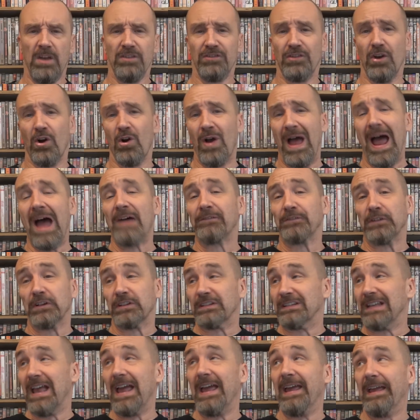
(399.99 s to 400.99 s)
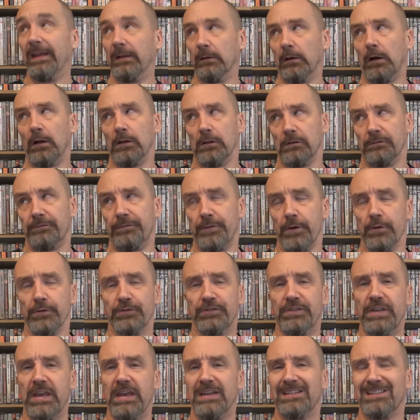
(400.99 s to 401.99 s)
So after saying all of
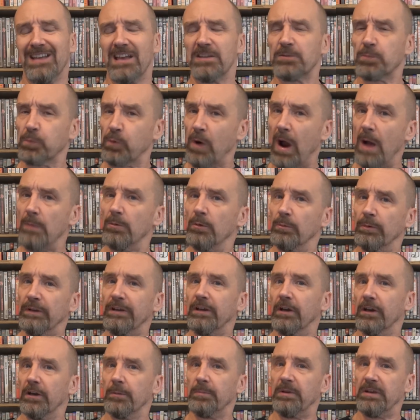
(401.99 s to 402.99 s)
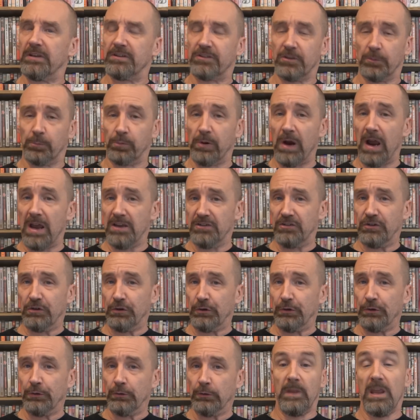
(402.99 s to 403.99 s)
those things, it's probably going to be a surprise
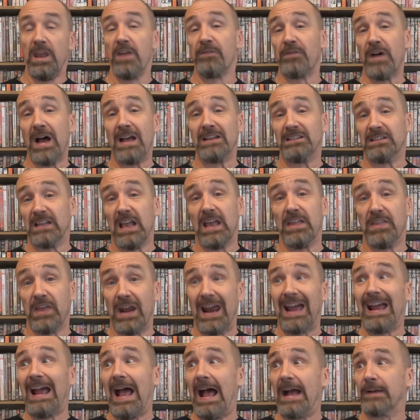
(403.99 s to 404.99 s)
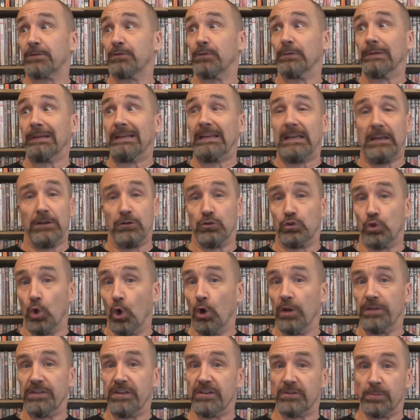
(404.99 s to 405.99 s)
to you if I say that I actually
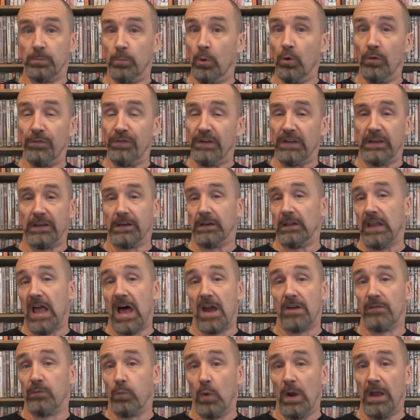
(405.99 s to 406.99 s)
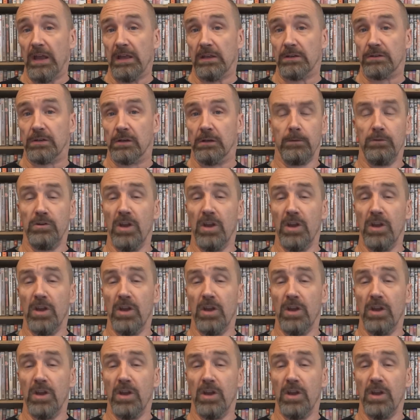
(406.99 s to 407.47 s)
enjoyed this movie in a lot of ways.